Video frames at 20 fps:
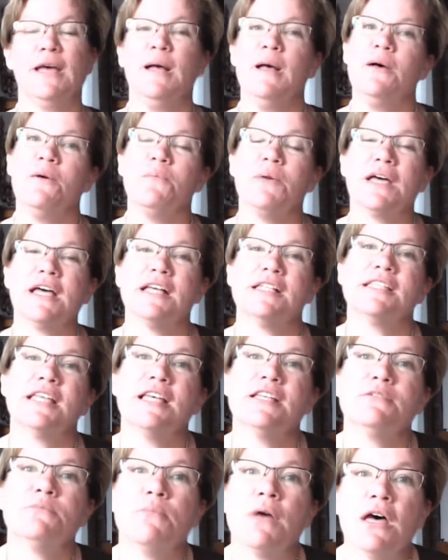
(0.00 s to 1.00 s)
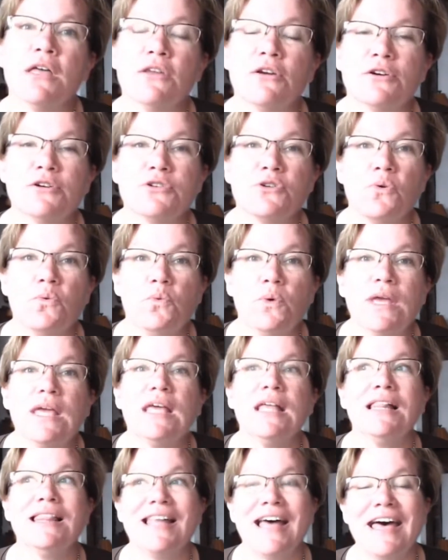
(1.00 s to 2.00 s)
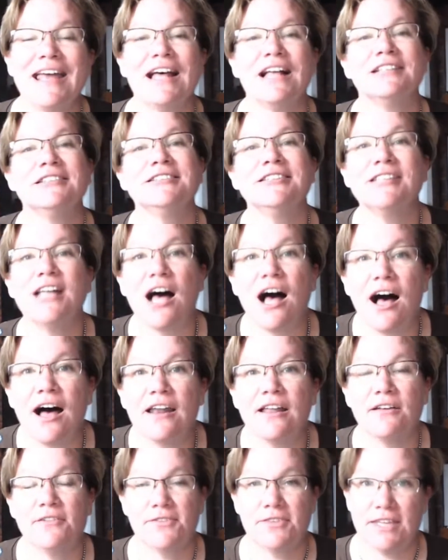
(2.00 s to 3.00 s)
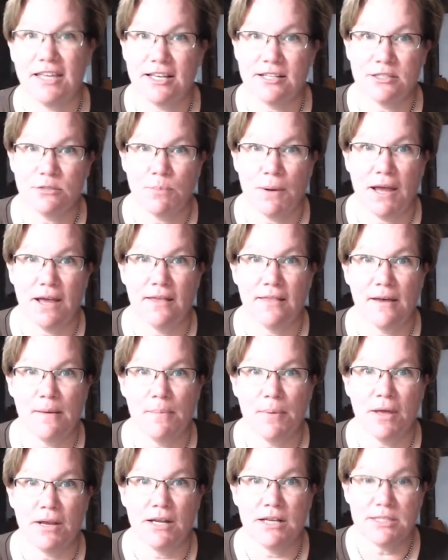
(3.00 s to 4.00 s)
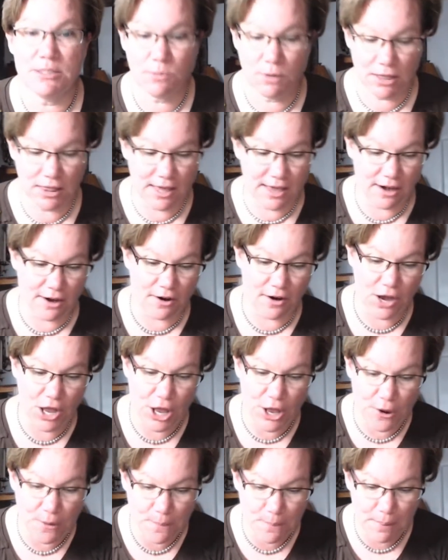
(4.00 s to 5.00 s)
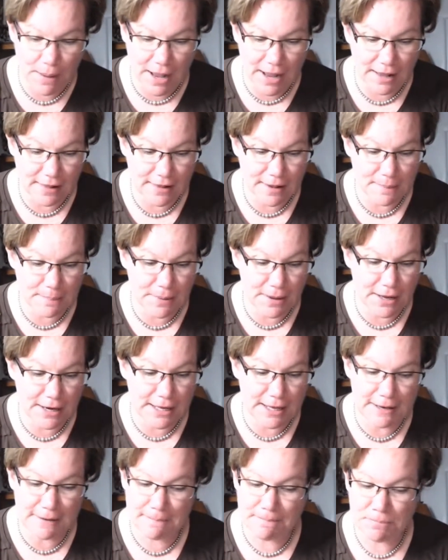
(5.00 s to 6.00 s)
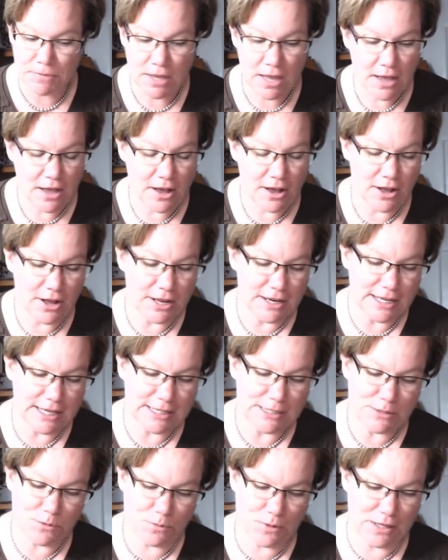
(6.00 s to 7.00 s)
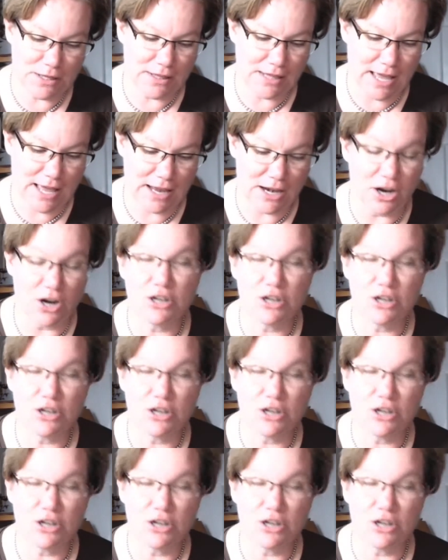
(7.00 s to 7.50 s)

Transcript: because as mothers, we let a lot of things pile up on us. We let our home pile up on us. We let our